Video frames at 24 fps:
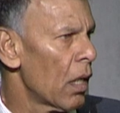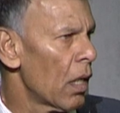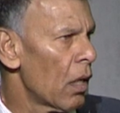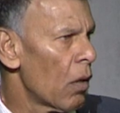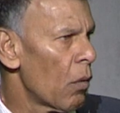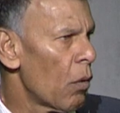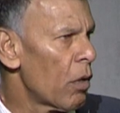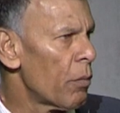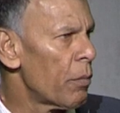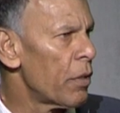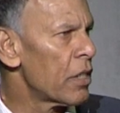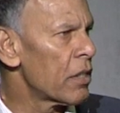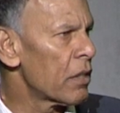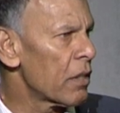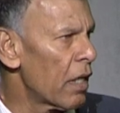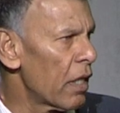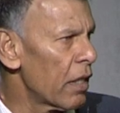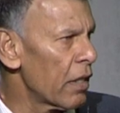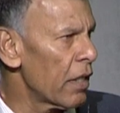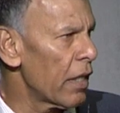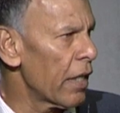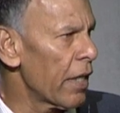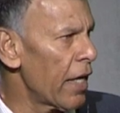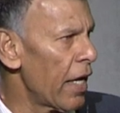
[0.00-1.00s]
When we
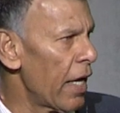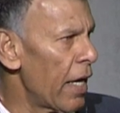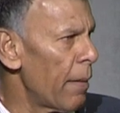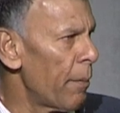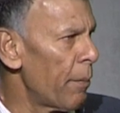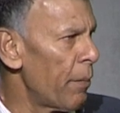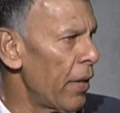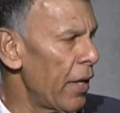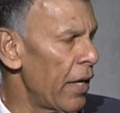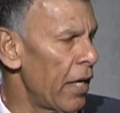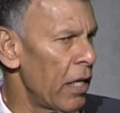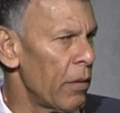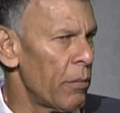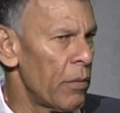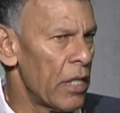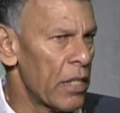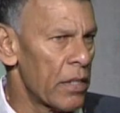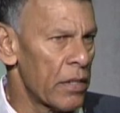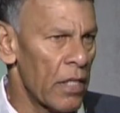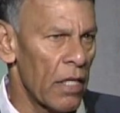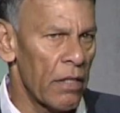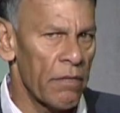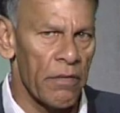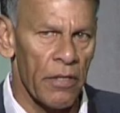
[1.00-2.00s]
started a campaign, we
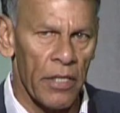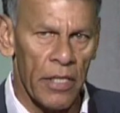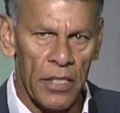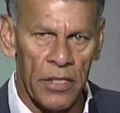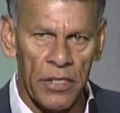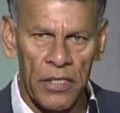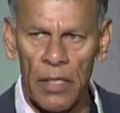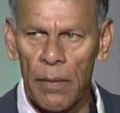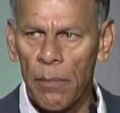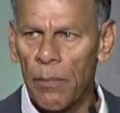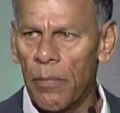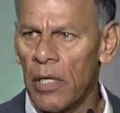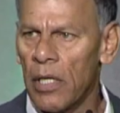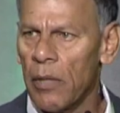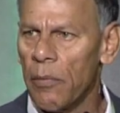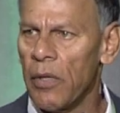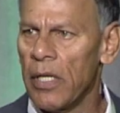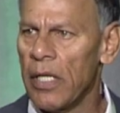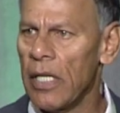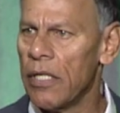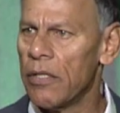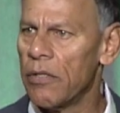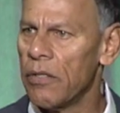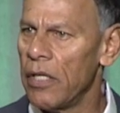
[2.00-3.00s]
said very simply, we
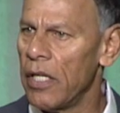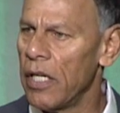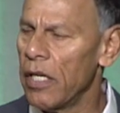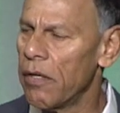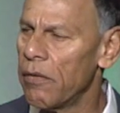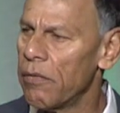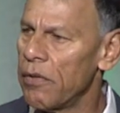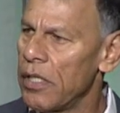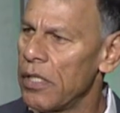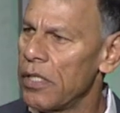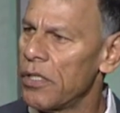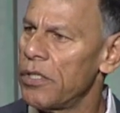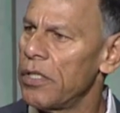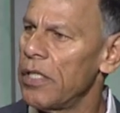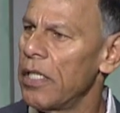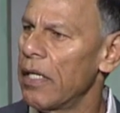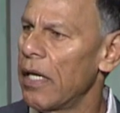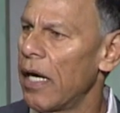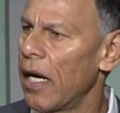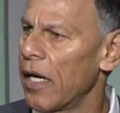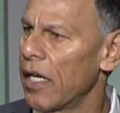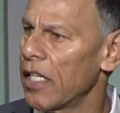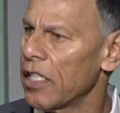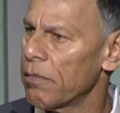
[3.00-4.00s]
need to increase
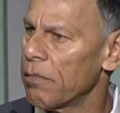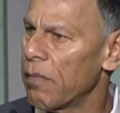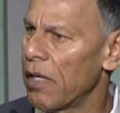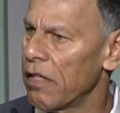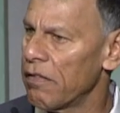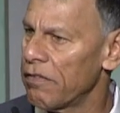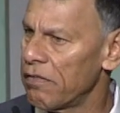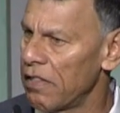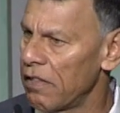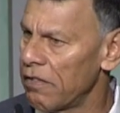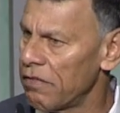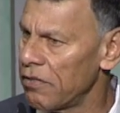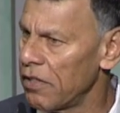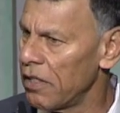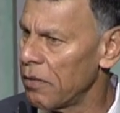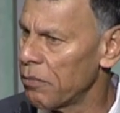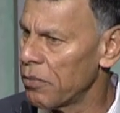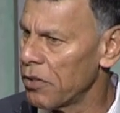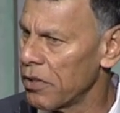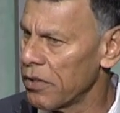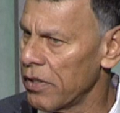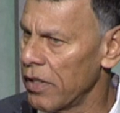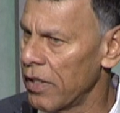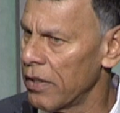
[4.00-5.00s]
GIS by
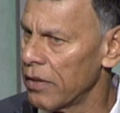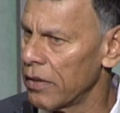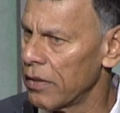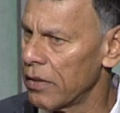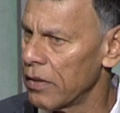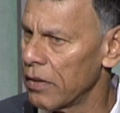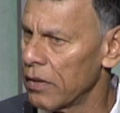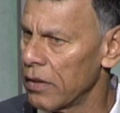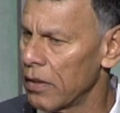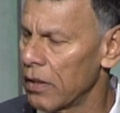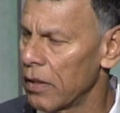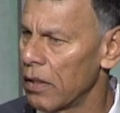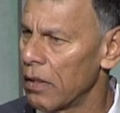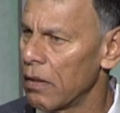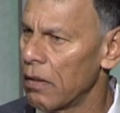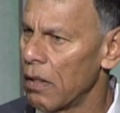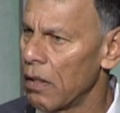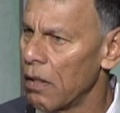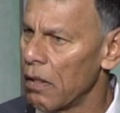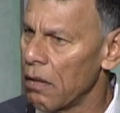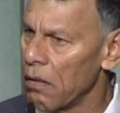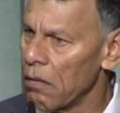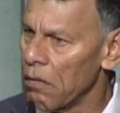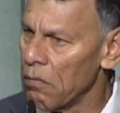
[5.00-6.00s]
15%.
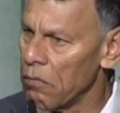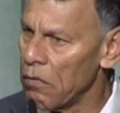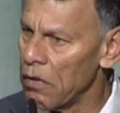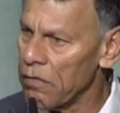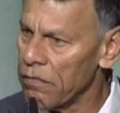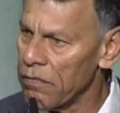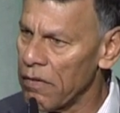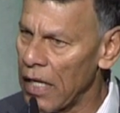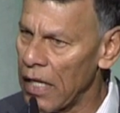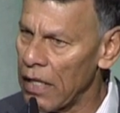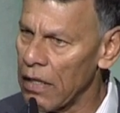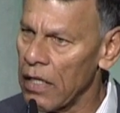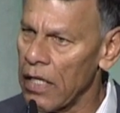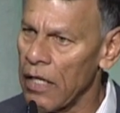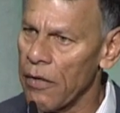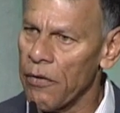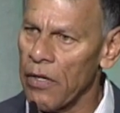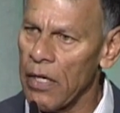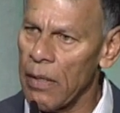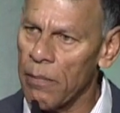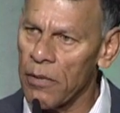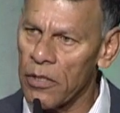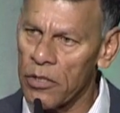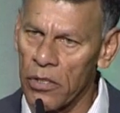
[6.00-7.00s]
We finally were
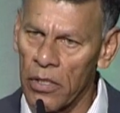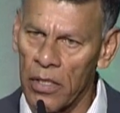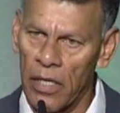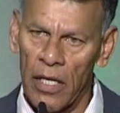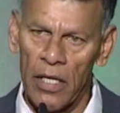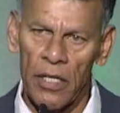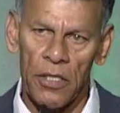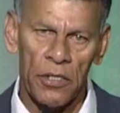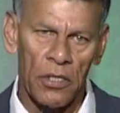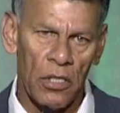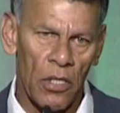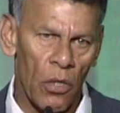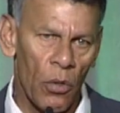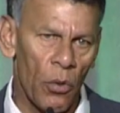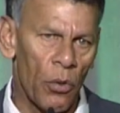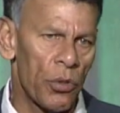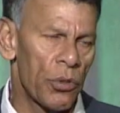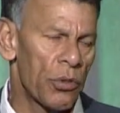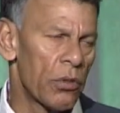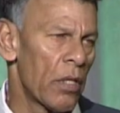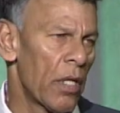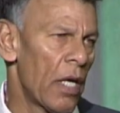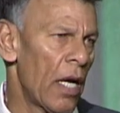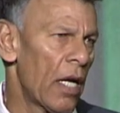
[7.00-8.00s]
able to get as close
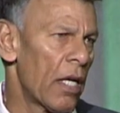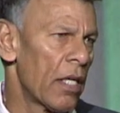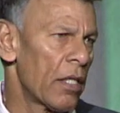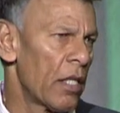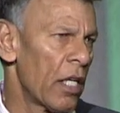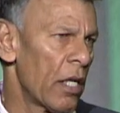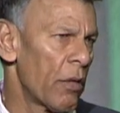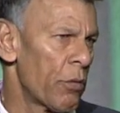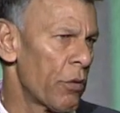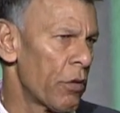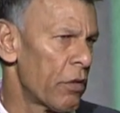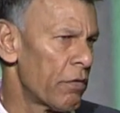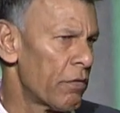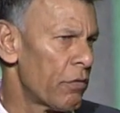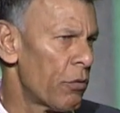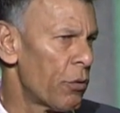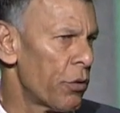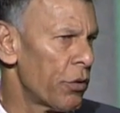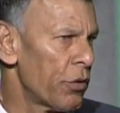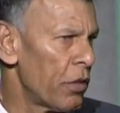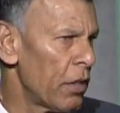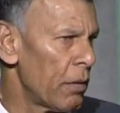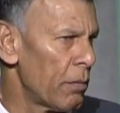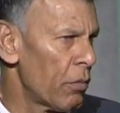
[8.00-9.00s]
to that. I think we were
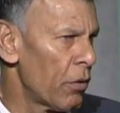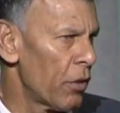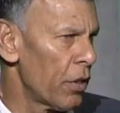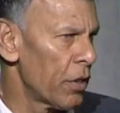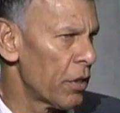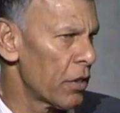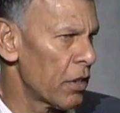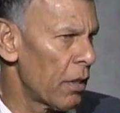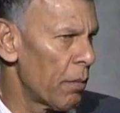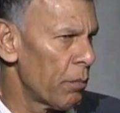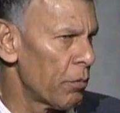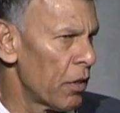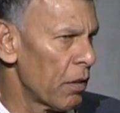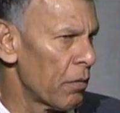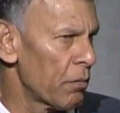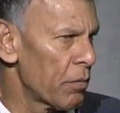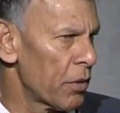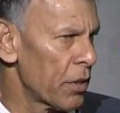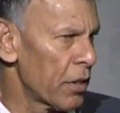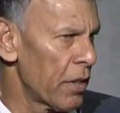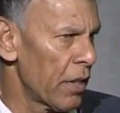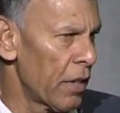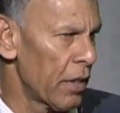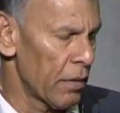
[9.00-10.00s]
14 point something
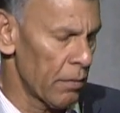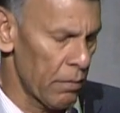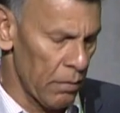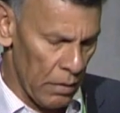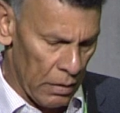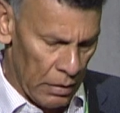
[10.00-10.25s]
percent.